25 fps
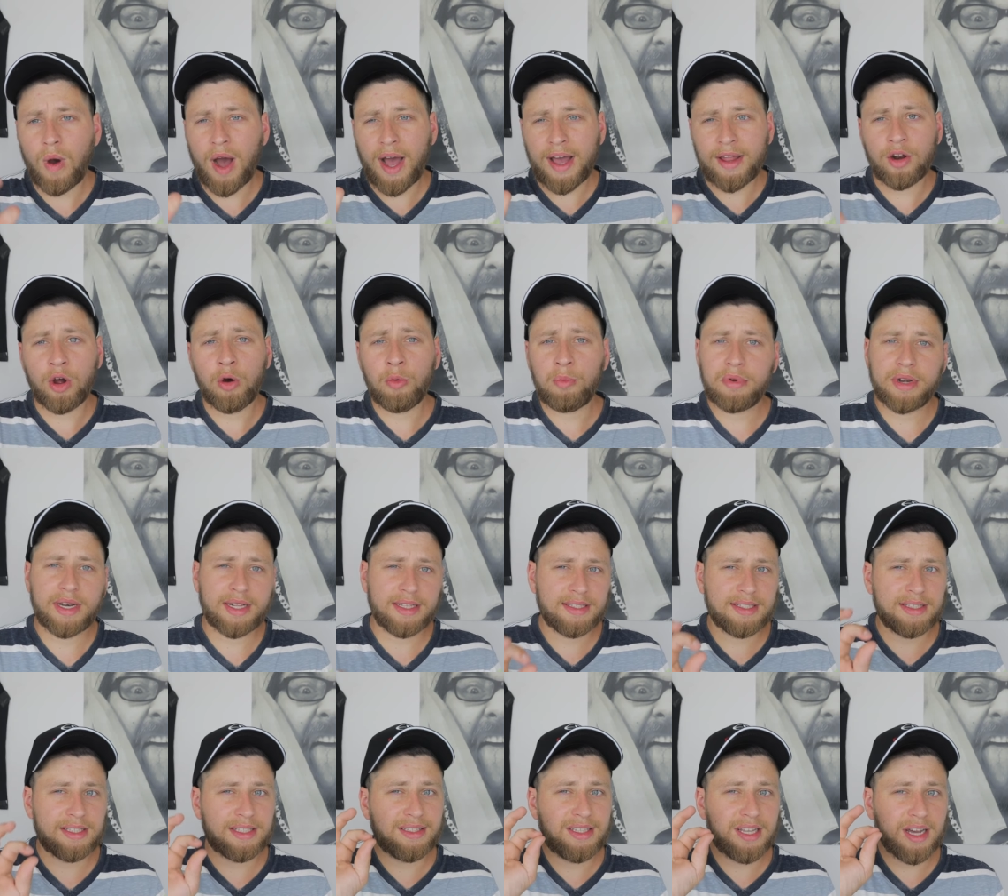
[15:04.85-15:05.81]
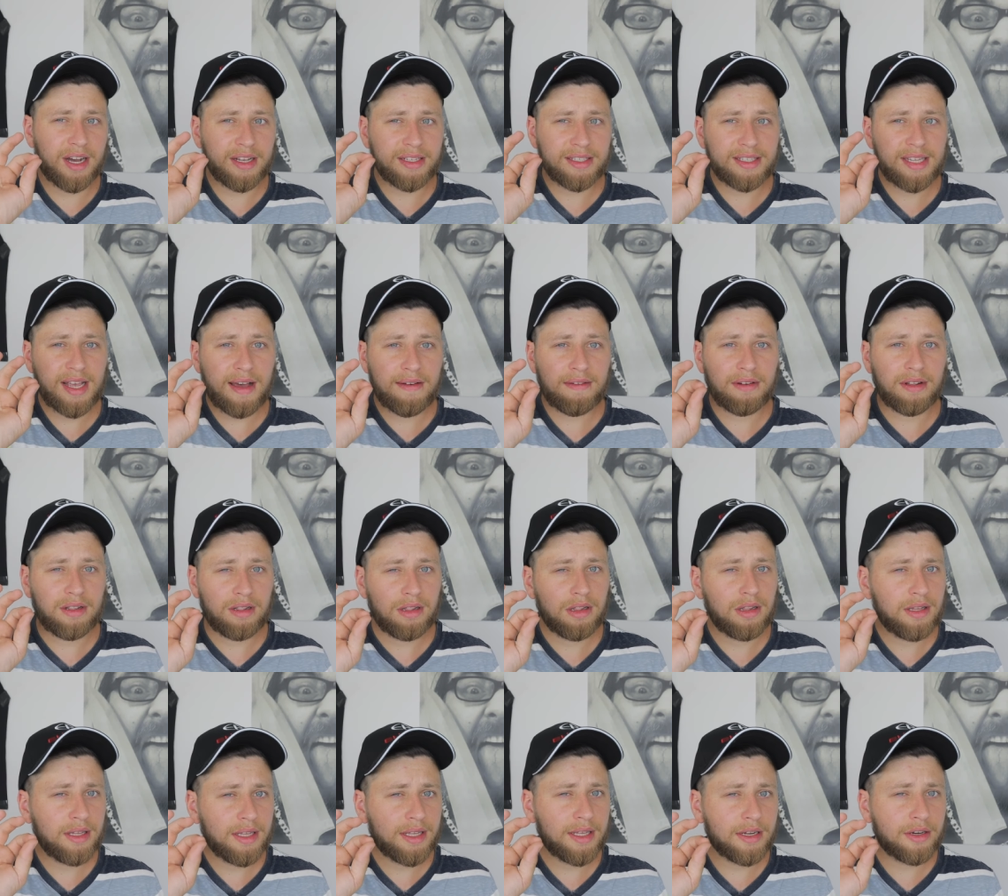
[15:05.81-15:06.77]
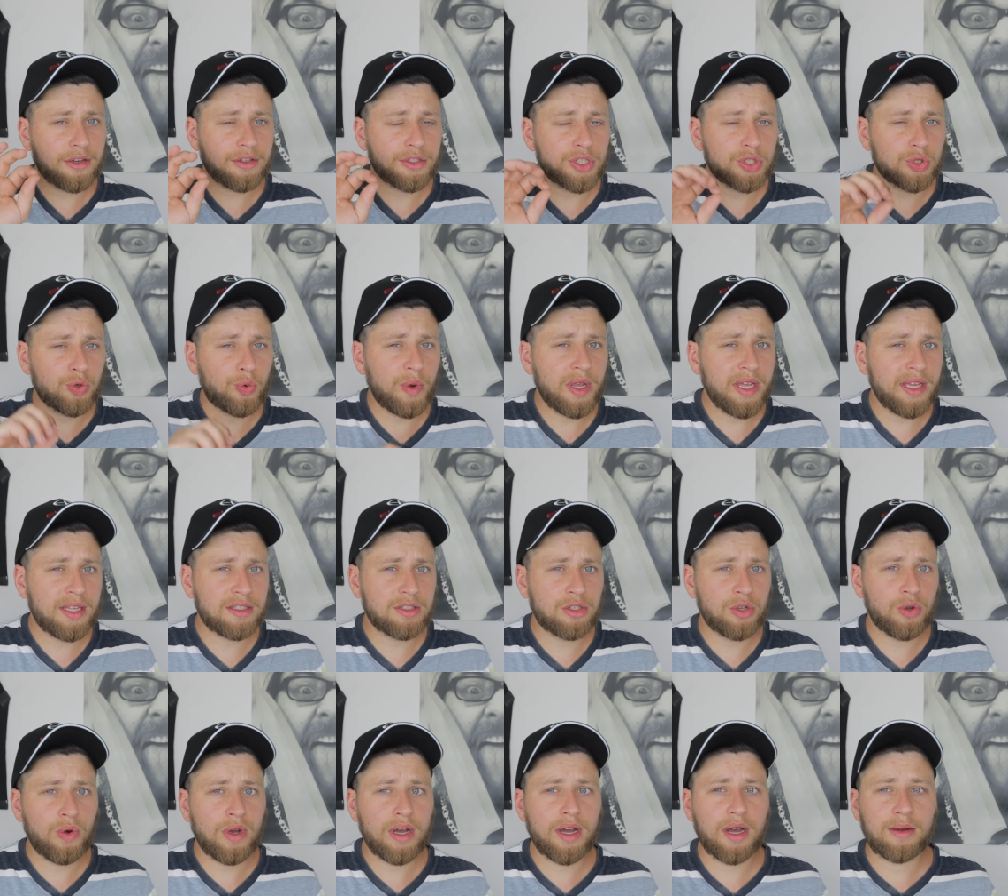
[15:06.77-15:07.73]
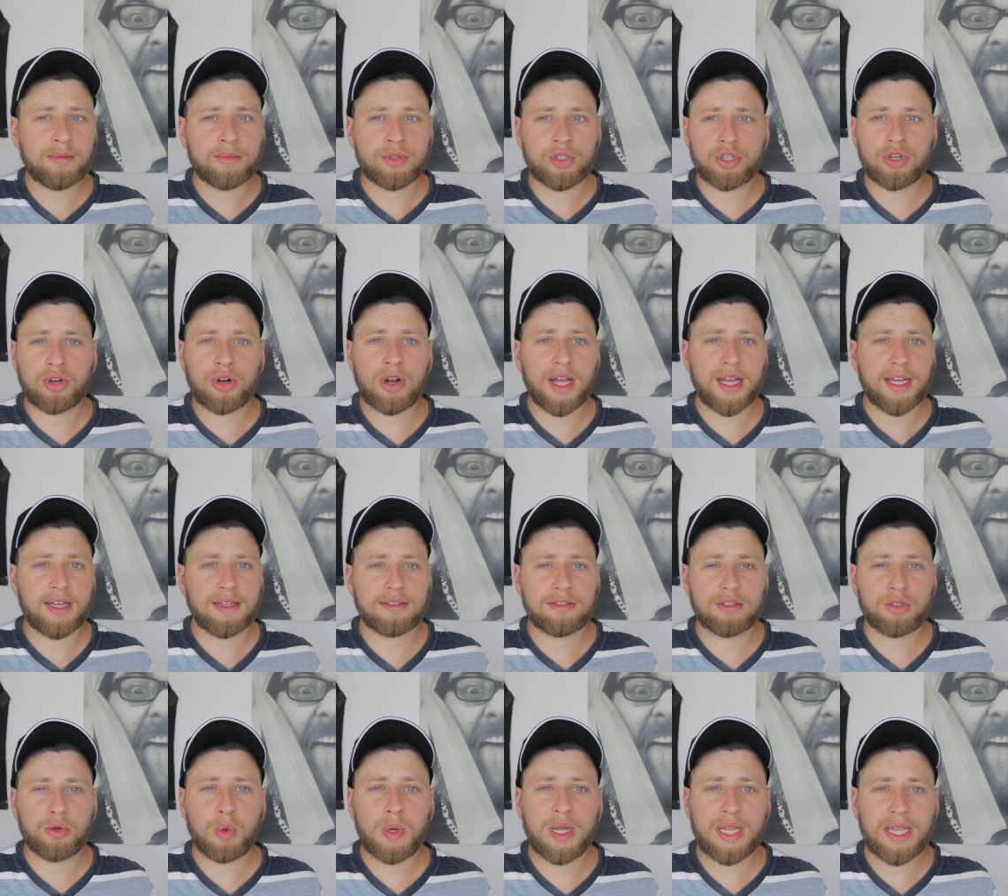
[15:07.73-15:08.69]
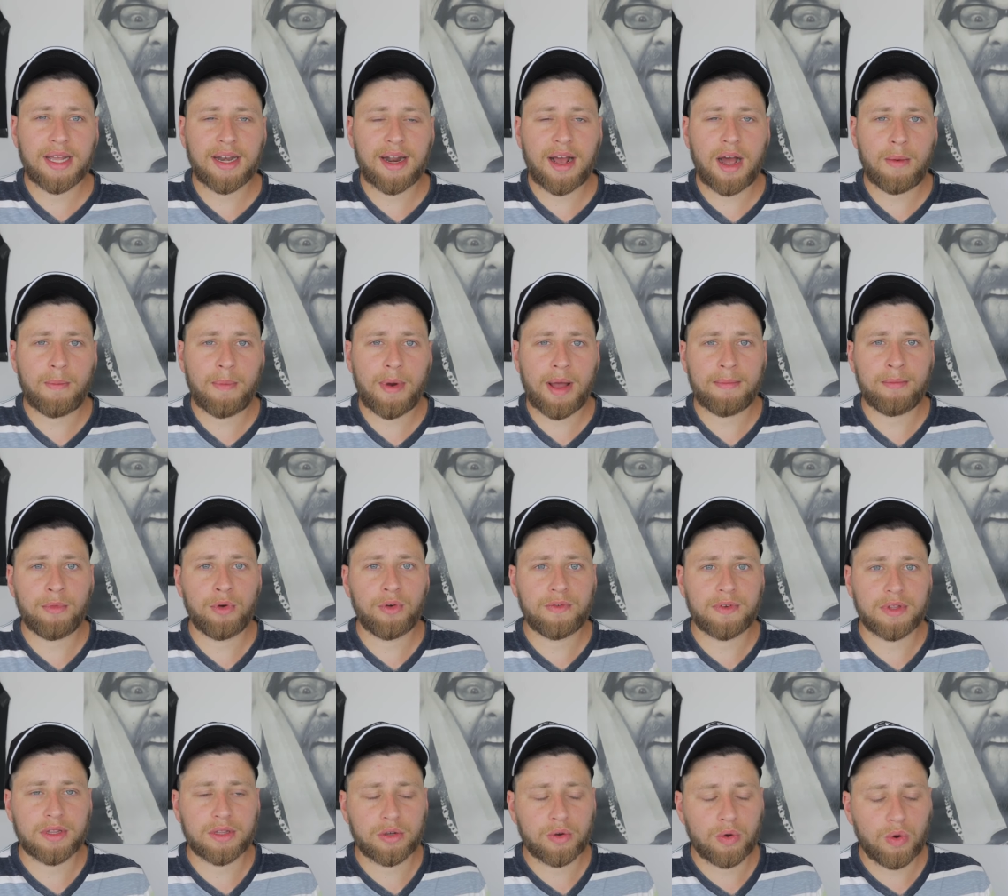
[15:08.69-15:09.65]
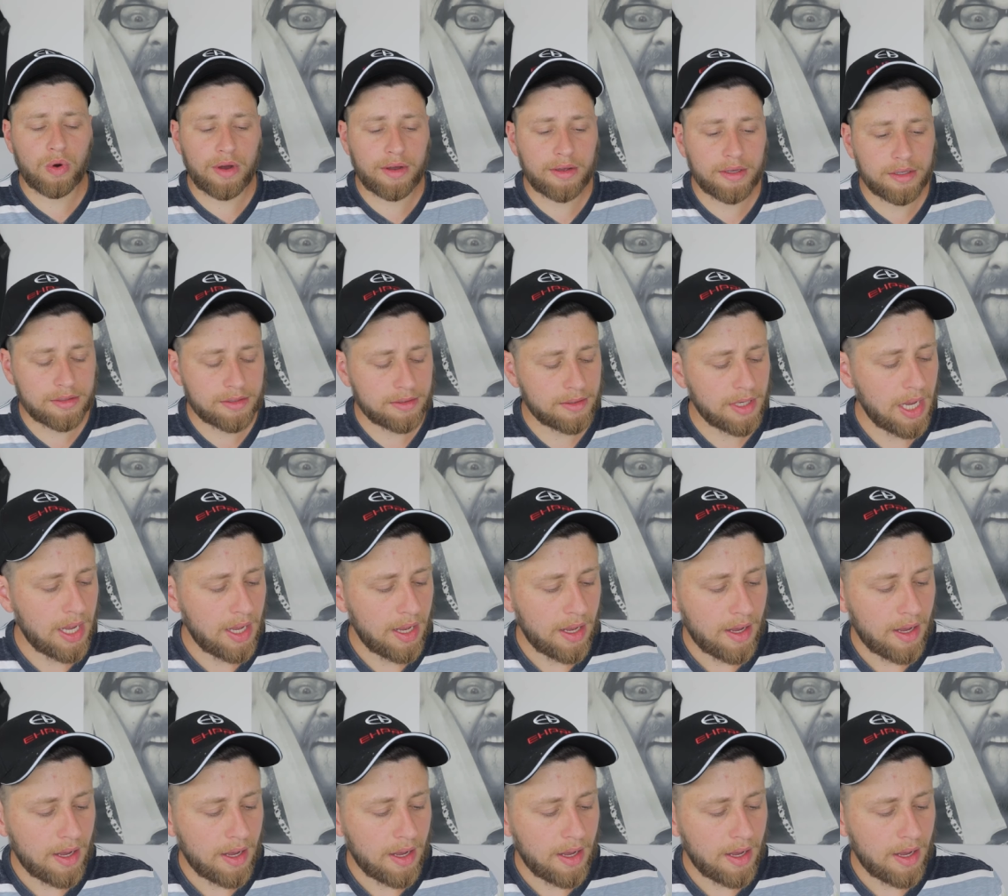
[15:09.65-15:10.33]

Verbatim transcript: Wide open, it does have a little squeak to it. I'm sure I could tweak it out by moving the coils.